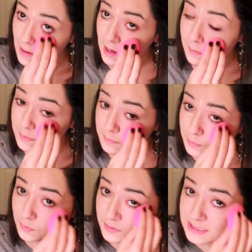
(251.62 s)
I'm going to
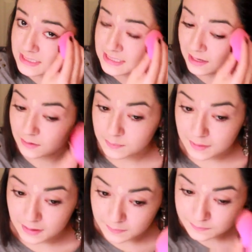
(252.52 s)
pull this down a
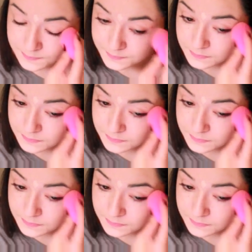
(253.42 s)
bit,